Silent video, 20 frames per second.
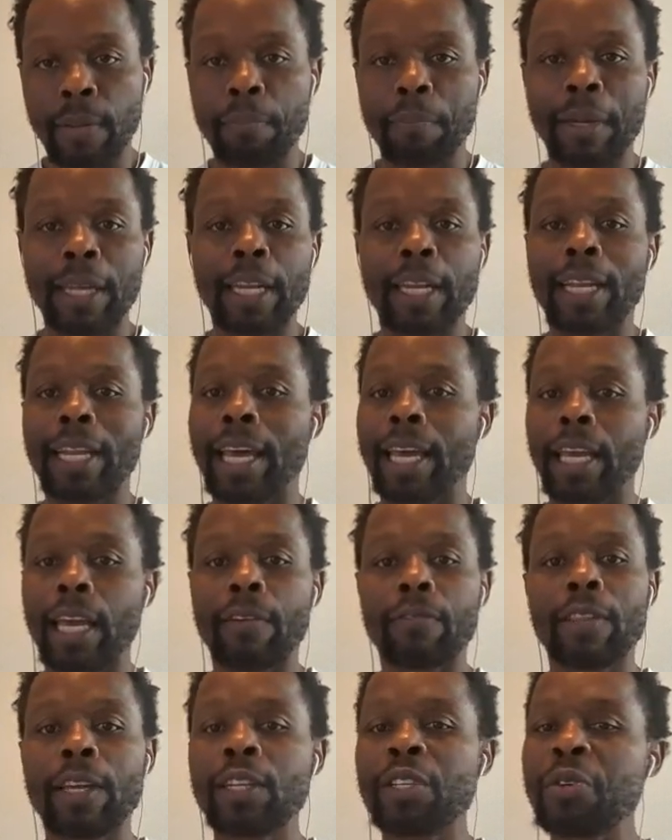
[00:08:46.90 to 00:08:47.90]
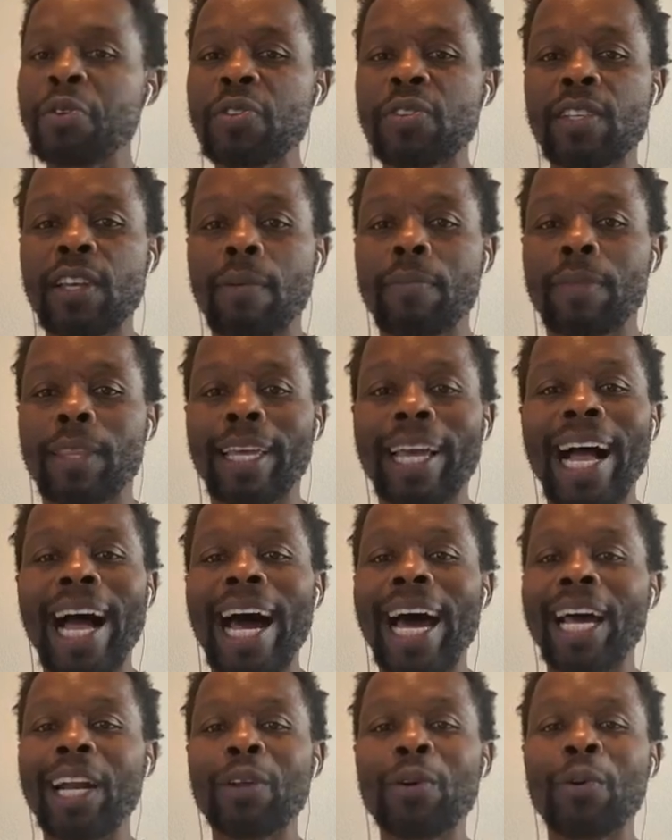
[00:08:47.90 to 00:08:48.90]
meaning like if they do something
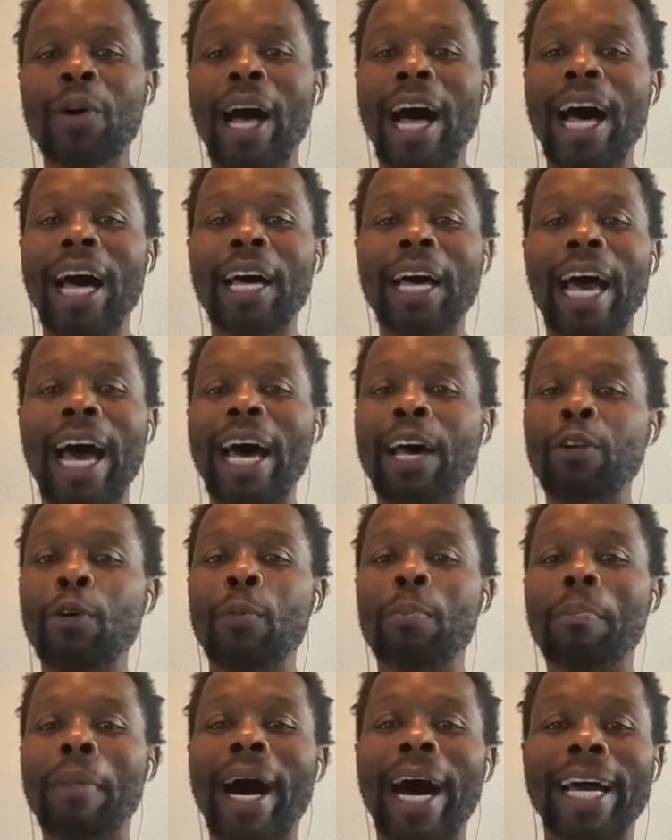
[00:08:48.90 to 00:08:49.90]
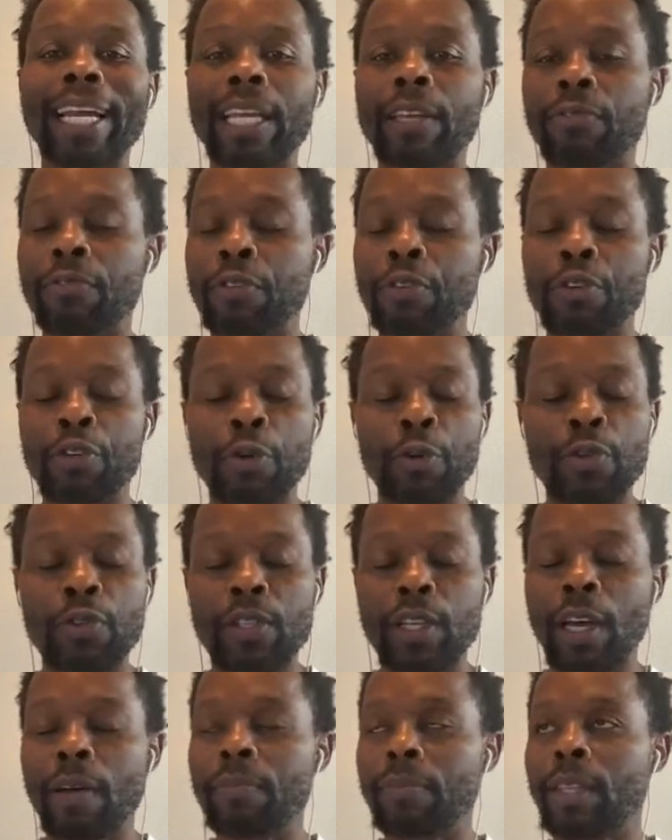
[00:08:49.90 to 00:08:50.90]
i don't i, I don't mind if you do
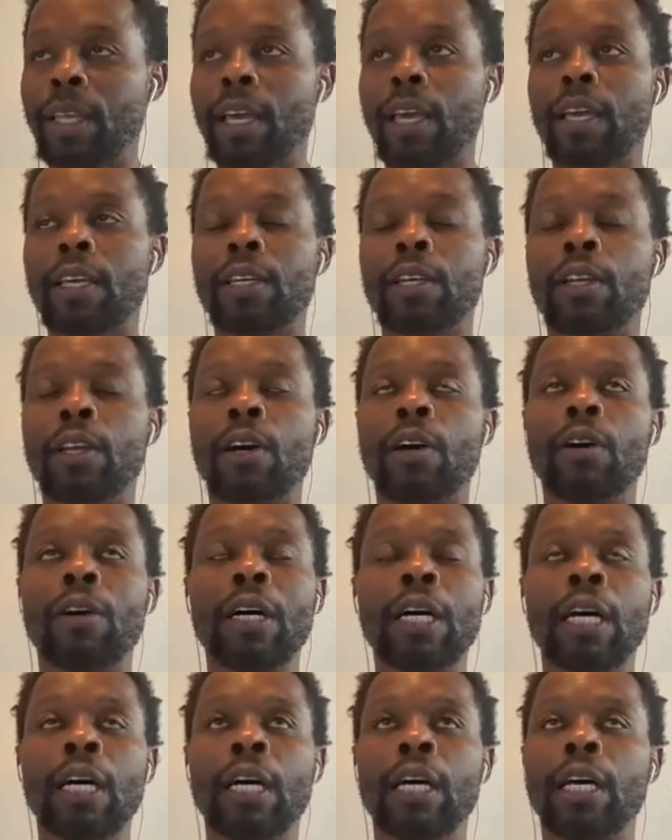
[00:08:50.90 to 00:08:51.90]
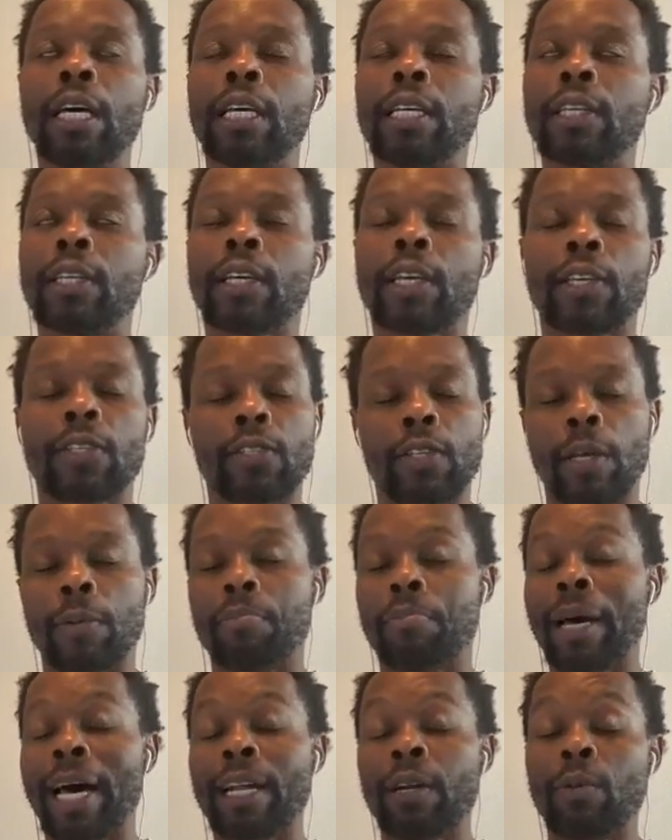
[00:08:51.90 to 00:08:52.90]
something you know because eh,
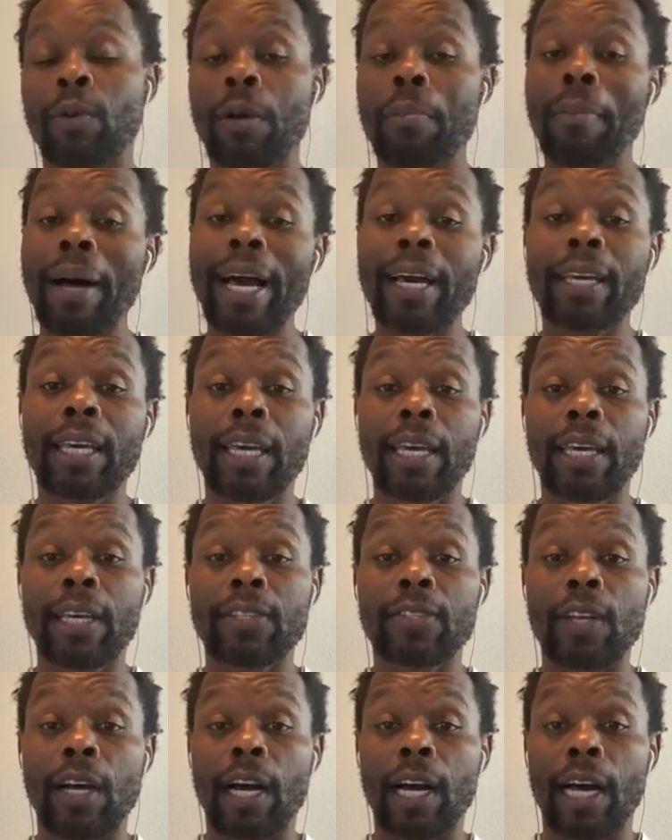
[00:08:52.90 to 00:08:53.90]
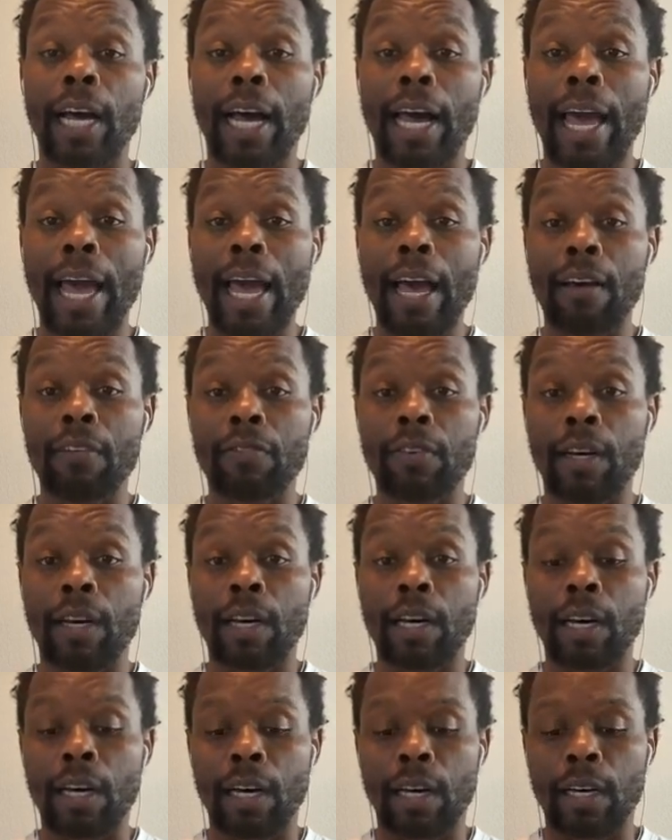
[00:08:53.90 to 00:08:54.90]
by the way my kids i, I have
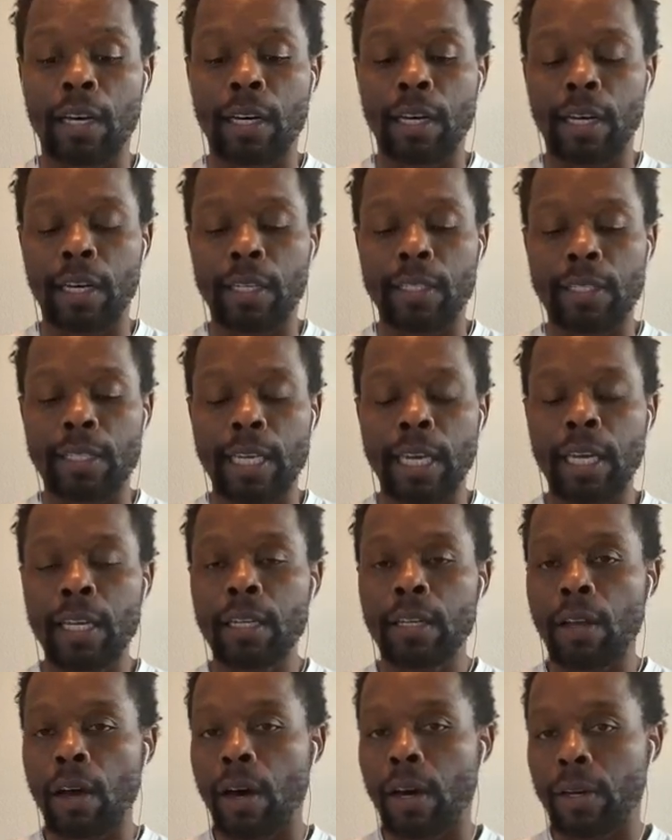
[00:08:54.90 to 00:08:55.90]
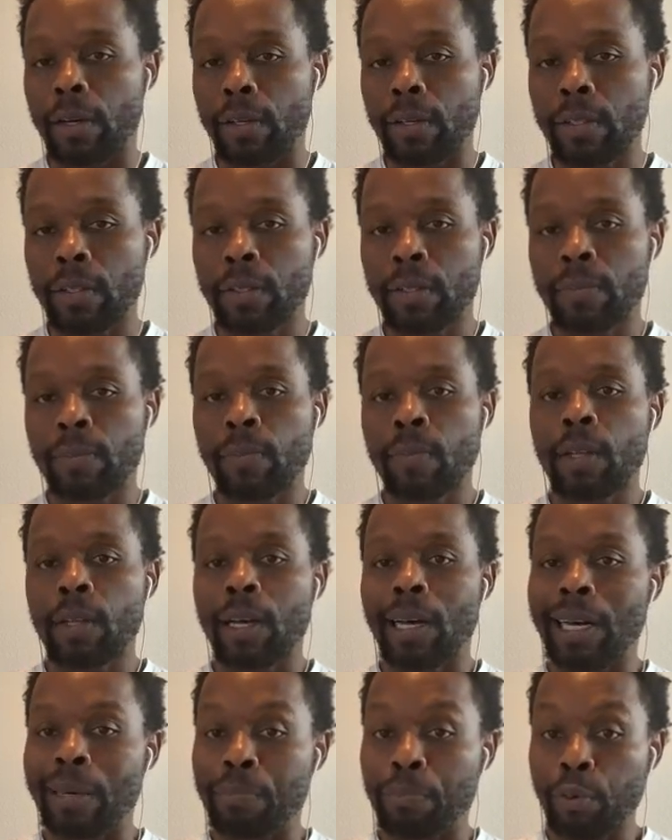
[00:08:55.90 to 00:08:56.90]
a, a, a, teen daughter
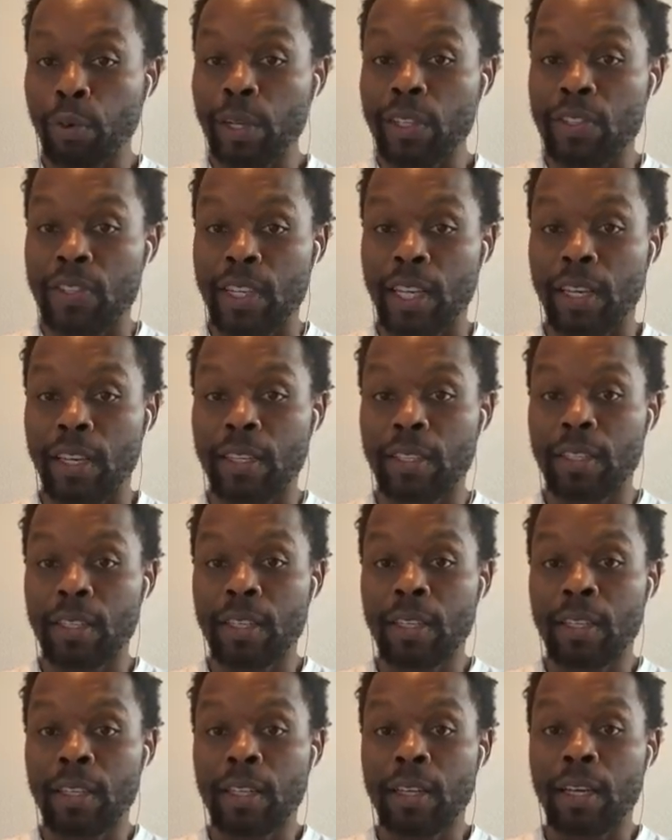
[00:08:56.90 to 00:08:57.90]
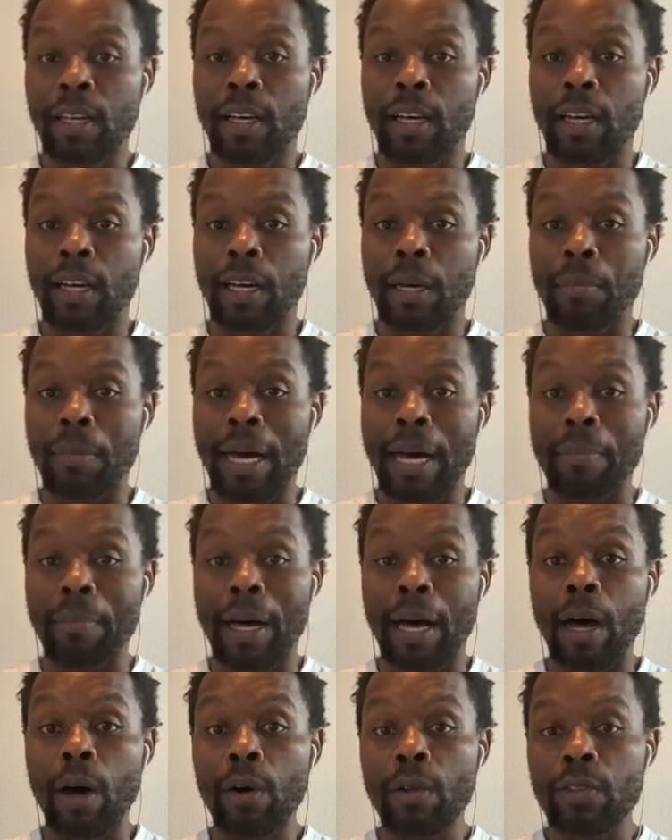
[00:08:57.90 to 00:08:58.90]
a preteen uh, my,
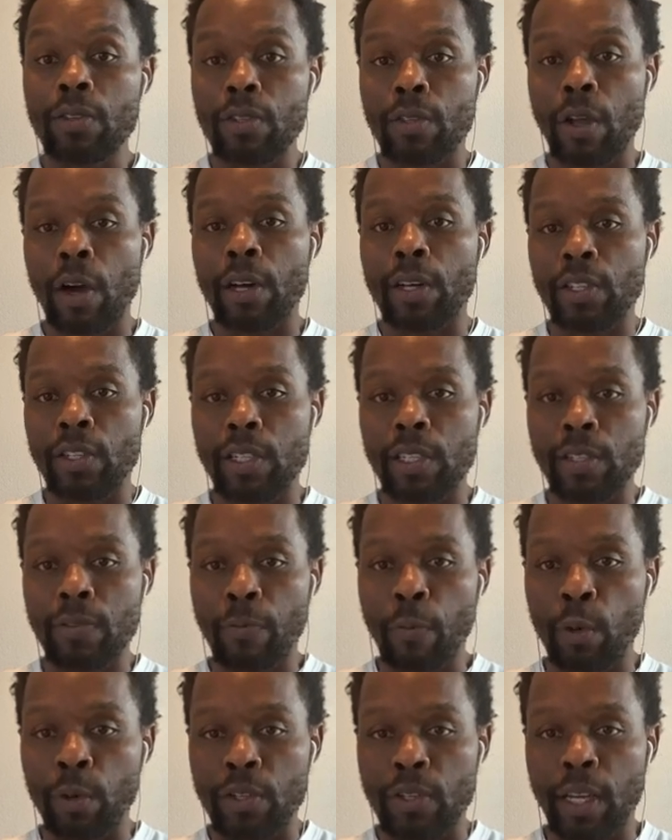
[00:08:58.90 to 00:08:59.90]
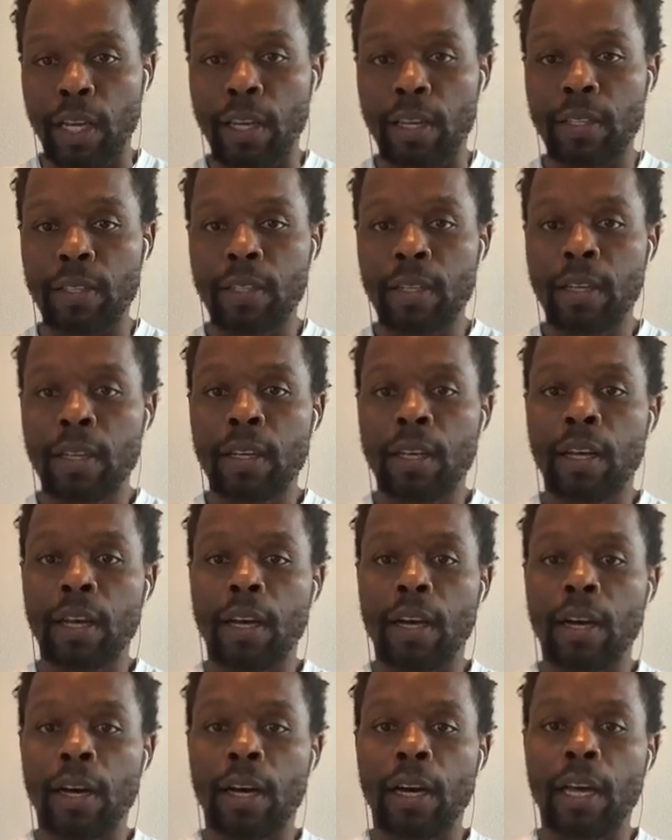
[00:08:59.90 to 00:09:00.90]
my oldest daughter she's 14
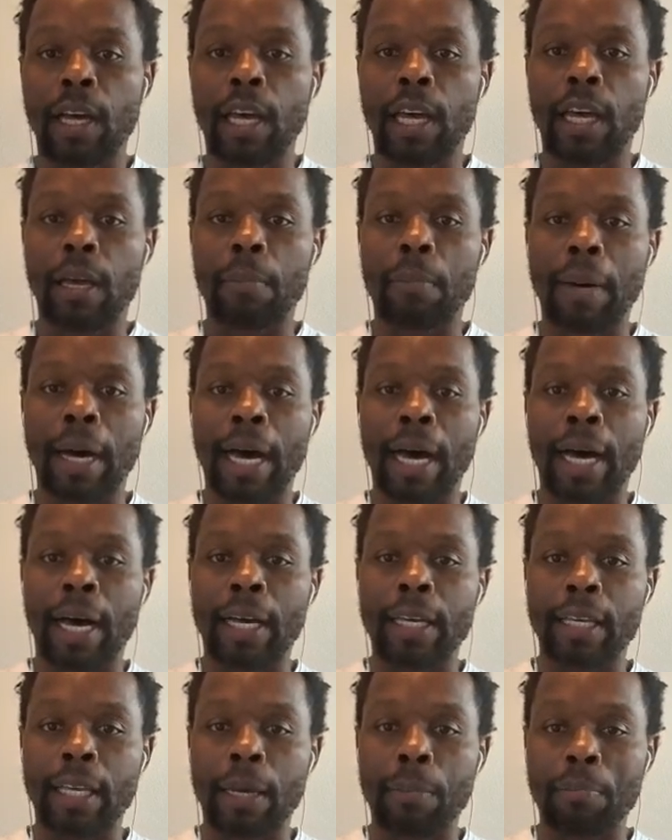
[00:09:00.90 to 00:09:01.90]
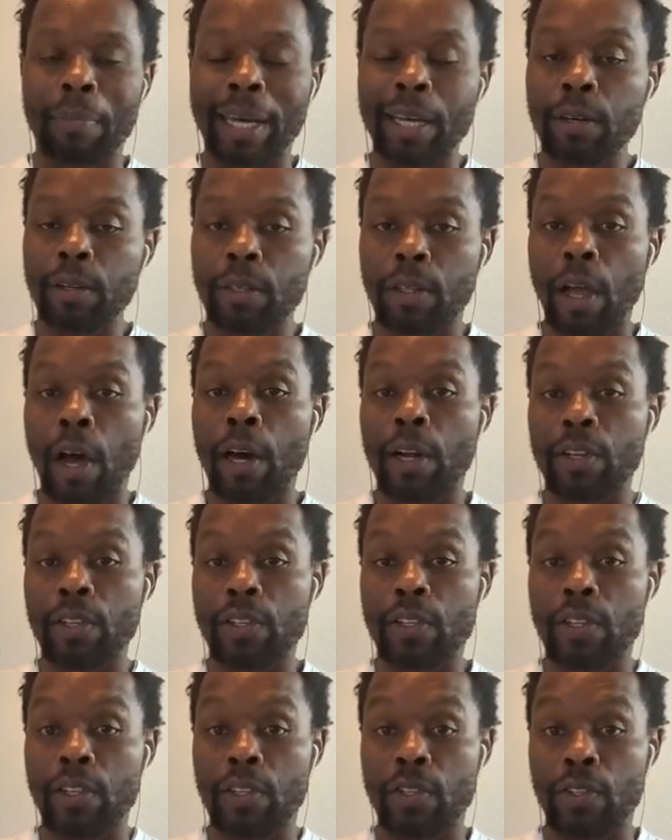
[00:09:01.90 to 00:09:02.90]
uh, and my middle daughter,
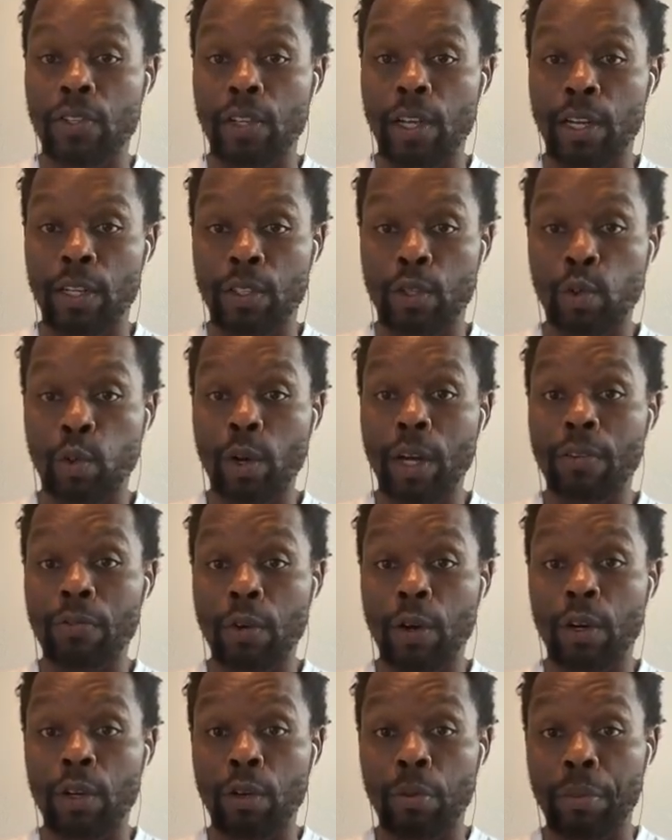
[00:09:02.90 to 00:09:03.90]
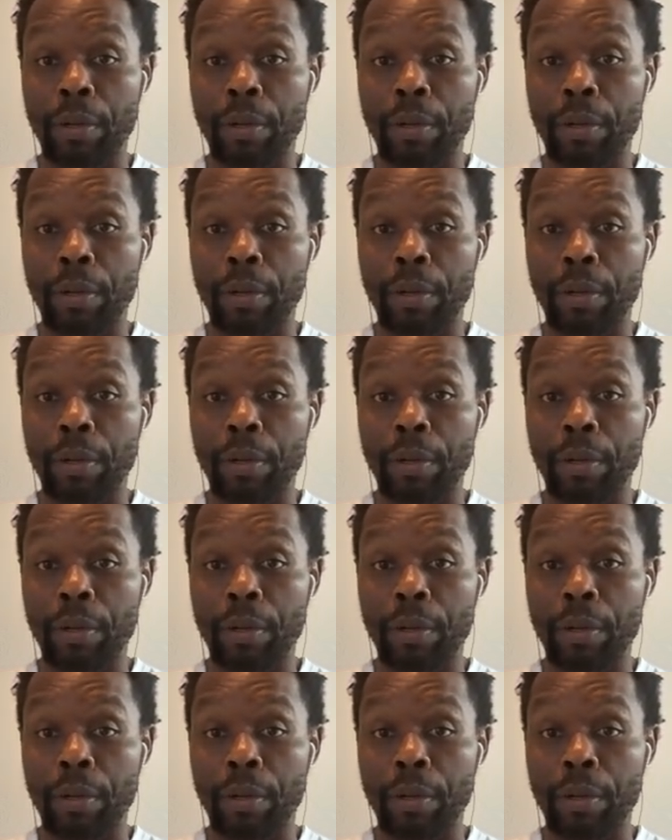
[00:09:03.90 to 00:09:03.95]
she's uh, 12, going